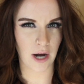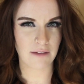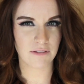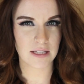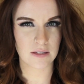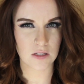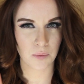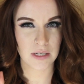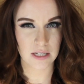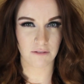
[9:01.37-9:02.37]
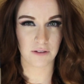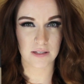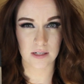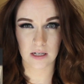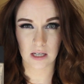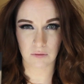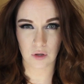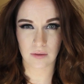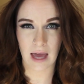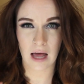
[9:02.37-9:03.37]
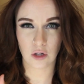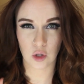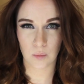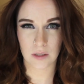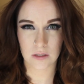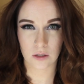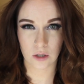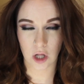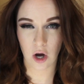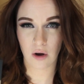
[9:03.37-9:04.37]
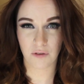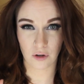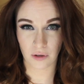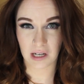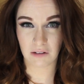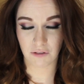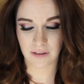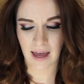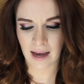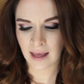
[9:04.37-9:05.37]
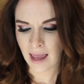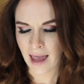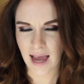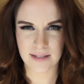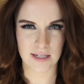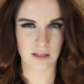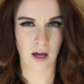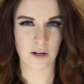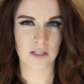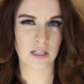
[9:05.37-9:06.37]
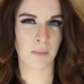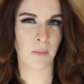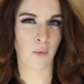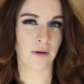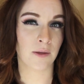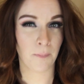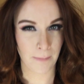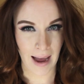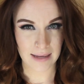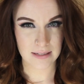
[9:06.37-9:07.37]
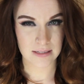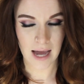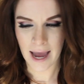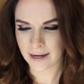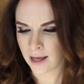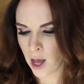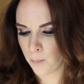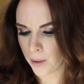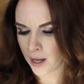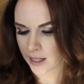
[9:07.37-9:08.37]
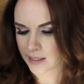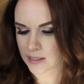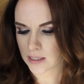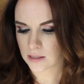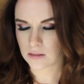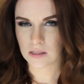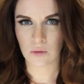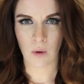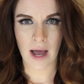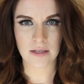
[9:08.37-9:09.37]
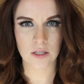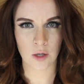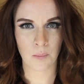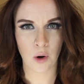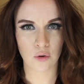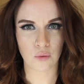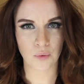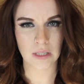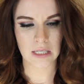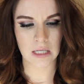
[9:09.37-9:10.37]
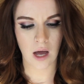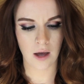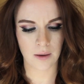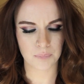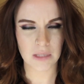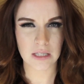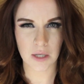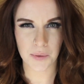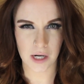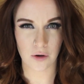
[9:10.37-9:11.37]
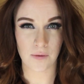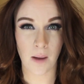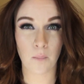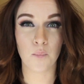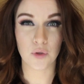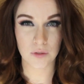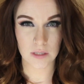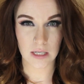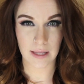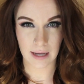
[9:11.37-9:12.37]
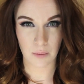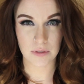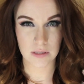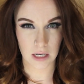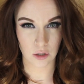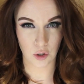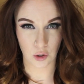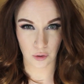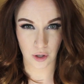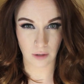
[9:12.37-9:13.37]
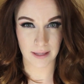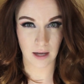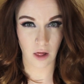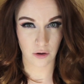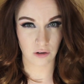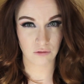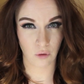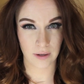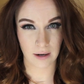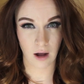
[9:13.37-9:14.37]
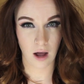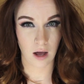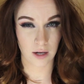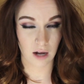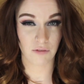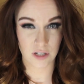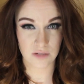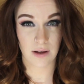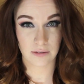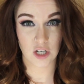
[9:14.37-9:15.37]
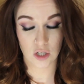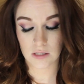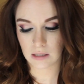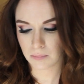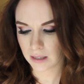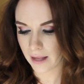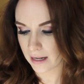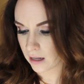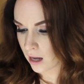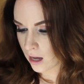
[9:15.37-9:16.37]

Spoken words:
I feel like this one definitely is going to give you that luminous glow if you're looking for that. Estee Lauder, it's a little bit more on the matte side, but consistency wise, they're both really liquidy. They're not moussey like I was saying earlier, like other full coverage foundations can be like.